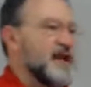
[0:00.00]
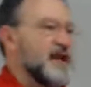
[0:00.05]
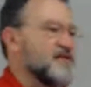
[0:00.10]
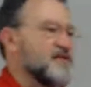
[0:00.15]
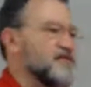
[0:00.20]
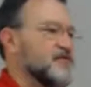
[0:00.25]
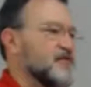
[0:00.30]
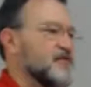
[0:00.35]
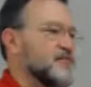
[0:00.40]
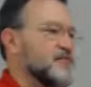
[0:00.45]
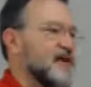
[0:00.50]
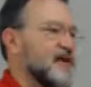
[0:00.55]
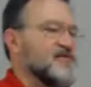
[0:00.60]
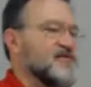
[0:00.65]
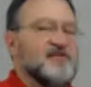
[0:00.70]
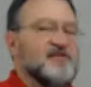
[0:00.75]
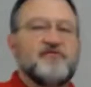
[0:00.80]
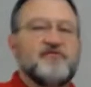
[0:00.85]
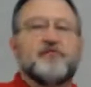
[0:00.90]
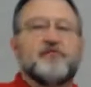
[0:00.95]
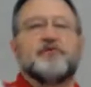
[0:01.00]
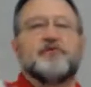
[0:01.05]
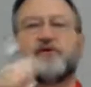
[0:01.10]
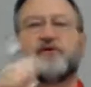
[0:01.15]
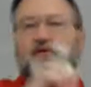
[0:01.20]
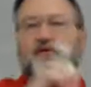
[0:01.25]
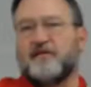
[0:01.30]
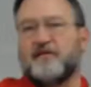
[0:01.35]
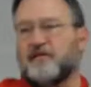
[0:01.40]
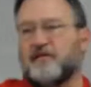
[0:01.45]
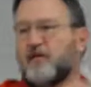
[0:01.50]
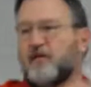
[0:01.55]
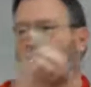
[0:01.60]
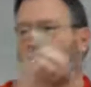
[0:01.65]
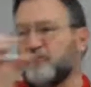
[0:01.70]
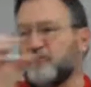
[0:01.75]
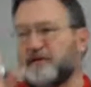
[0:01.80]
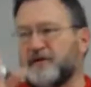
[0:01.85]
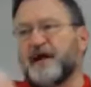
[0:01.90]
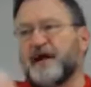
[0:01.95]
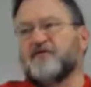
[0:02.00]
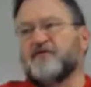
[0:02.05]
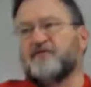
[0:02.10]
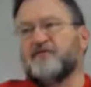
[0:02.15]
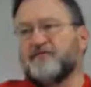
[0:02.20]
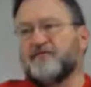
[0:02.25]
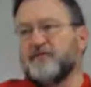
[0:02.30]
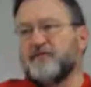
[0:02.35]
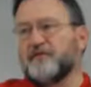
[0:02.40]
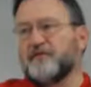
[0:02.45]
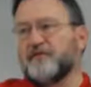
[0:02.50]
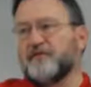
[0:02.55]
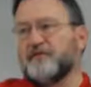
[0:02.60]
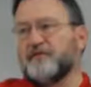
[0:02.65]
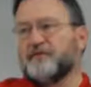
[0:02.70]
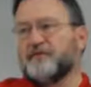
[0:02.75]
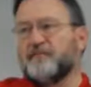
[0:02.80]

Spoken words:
acid or a base until you look into the whole reaction further.